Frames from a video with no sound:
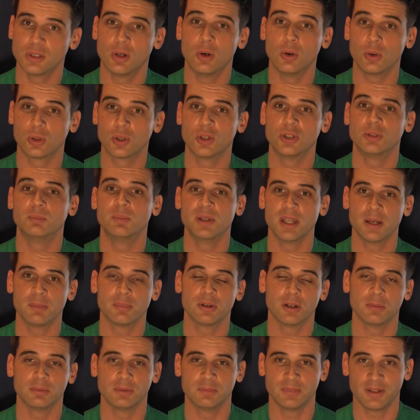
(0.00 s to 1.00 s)
or could be a
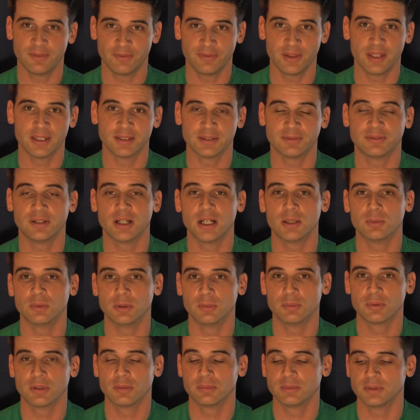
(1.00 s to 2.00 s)
problem if there's a
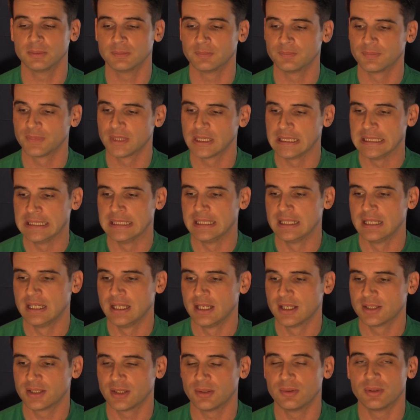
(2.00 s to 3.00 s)
firewall problem.
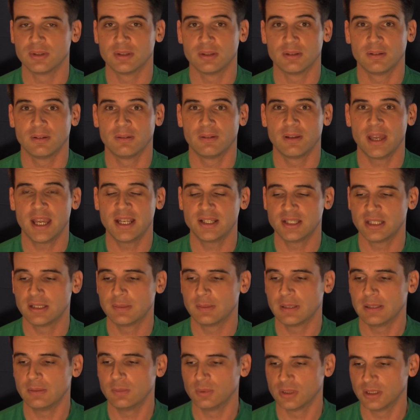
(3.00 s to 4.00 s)
So
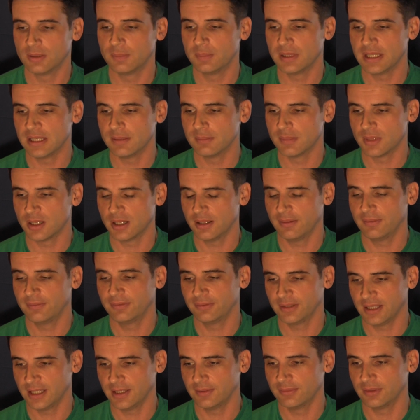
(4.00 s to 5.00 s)
HTTP would have been my
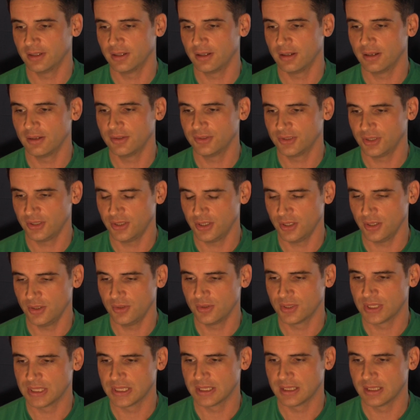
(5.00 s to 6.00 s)
flavor to
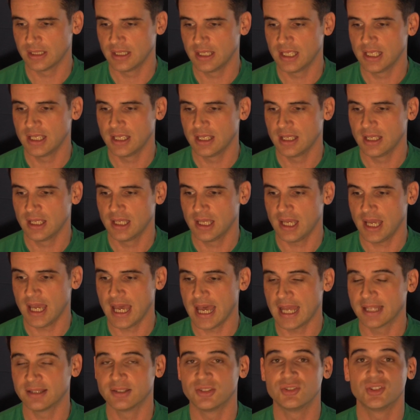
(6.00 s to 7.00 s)
use,
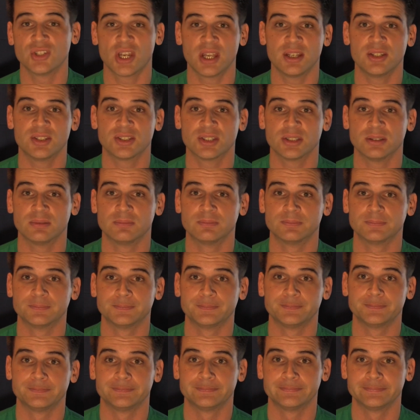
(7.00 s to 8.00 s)
and JSON
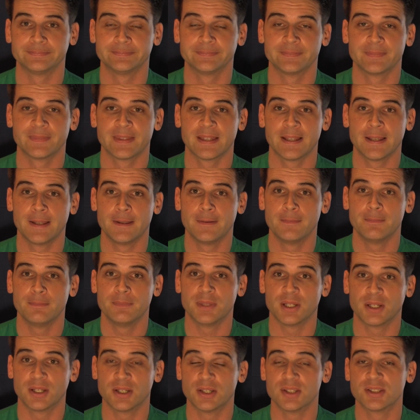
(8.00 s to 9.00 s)

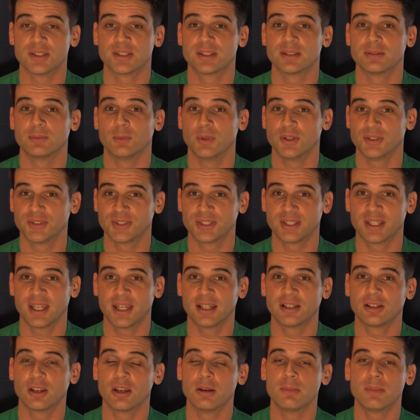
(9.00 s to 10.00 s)
because once
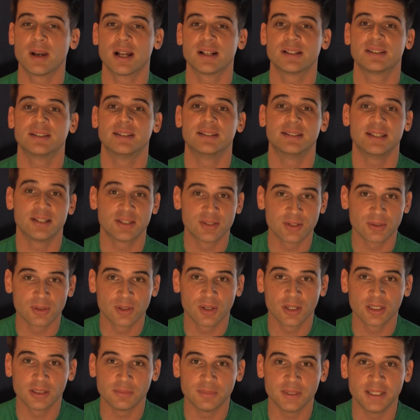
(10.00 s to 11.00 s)
again going back to the digital
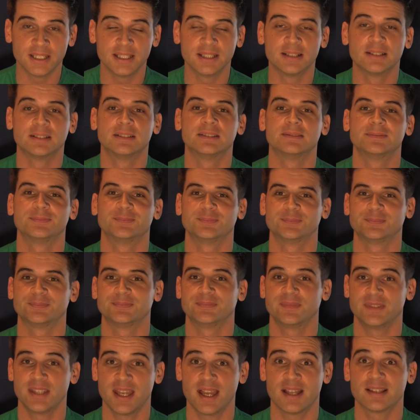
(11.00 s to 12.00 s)
economy
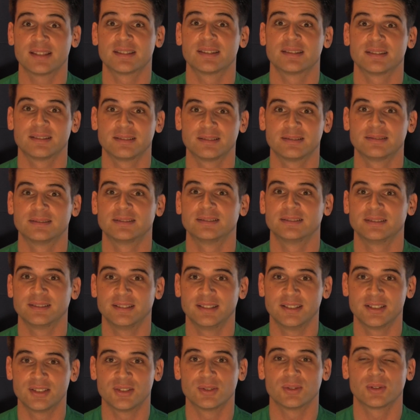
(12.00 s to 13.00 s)
yes
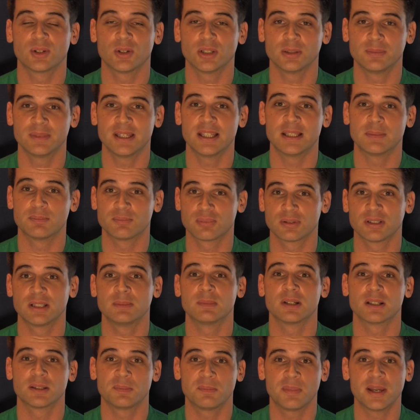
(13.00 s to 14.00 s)
the digital economy is pretty
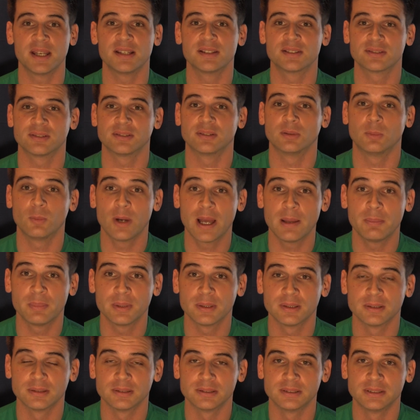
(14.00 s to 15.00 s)
much based on the web